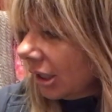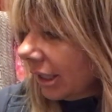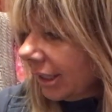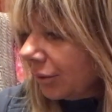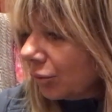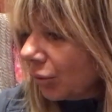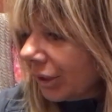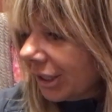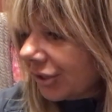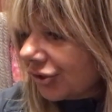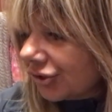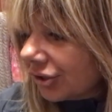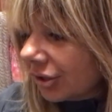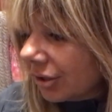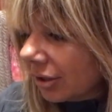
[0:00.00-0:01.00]
in
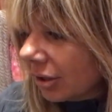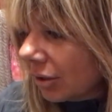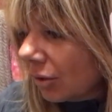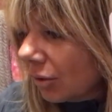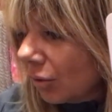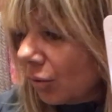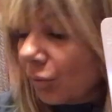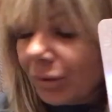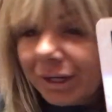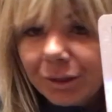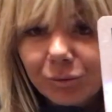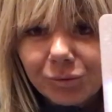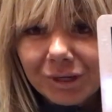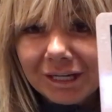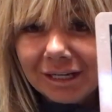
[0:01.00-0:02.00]
which we
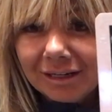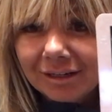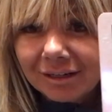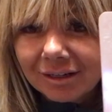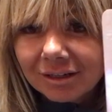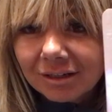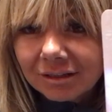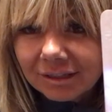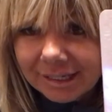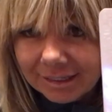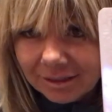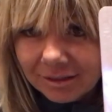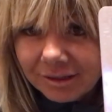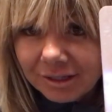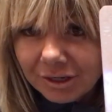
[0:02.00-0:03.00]
read
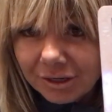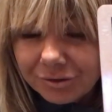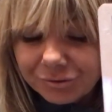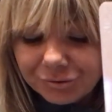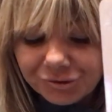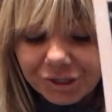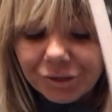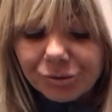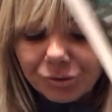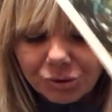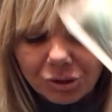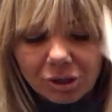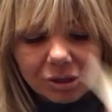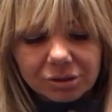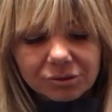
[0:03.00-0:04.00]
like the other tarot
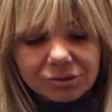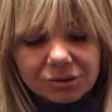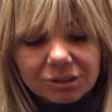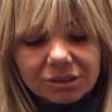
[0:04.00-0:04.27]
cards.